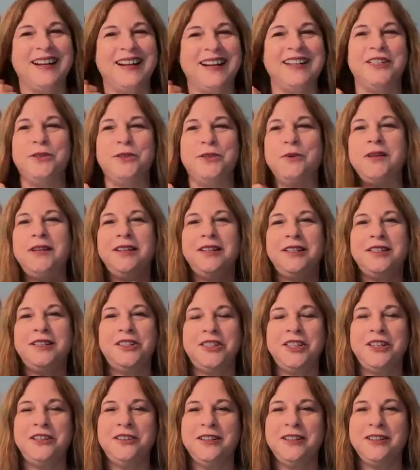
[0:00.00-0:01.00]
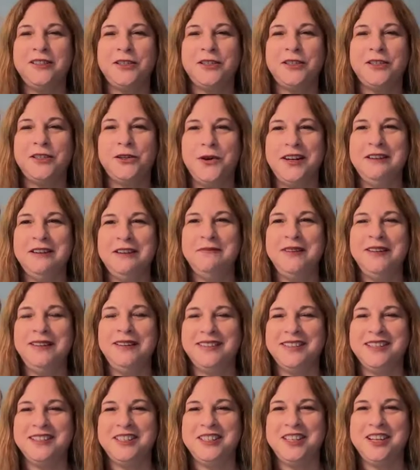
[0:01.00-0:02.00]
and I just wanted to share this quote. I meant
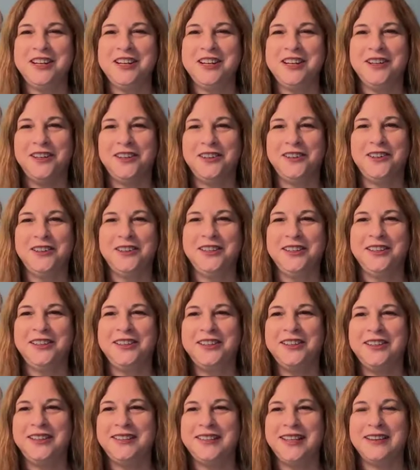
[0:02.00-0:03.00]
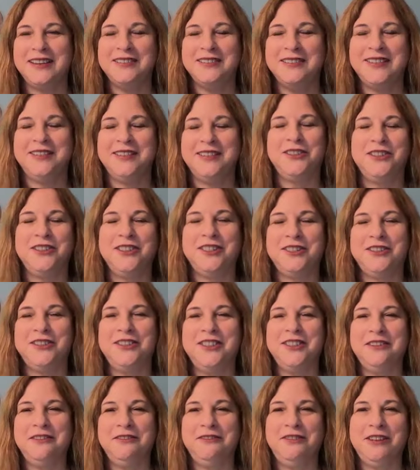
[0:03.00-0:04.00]
to share it earlier as I was
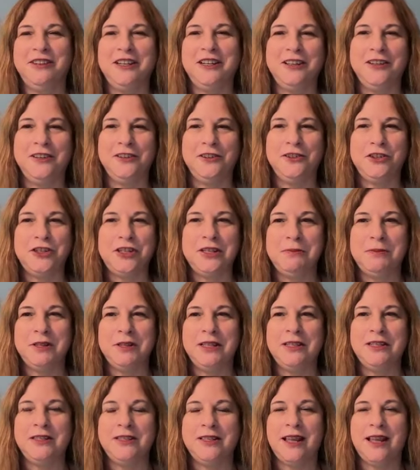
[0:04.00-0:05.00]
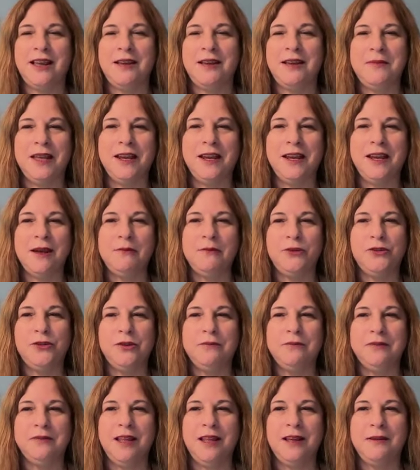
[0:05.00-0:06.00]
introducing Feeding Your Demons. That comes
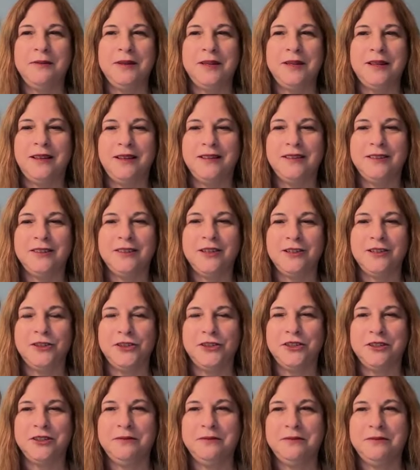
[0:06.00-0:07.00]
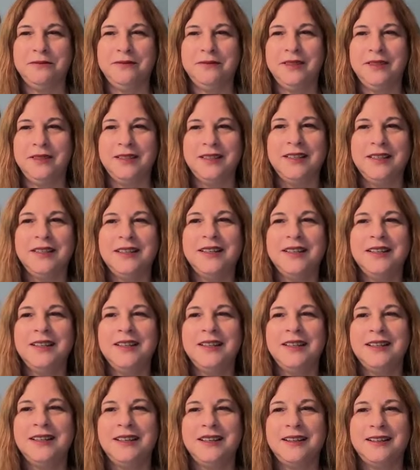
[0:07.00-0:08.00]
from Lama Tsultrim
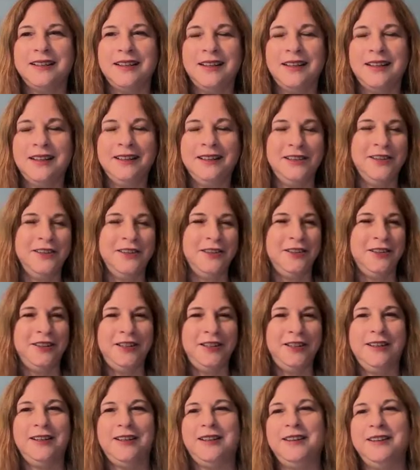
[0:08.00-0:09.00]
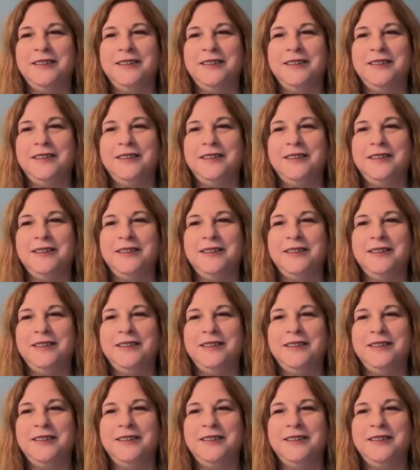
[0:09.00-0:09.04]
Alioni.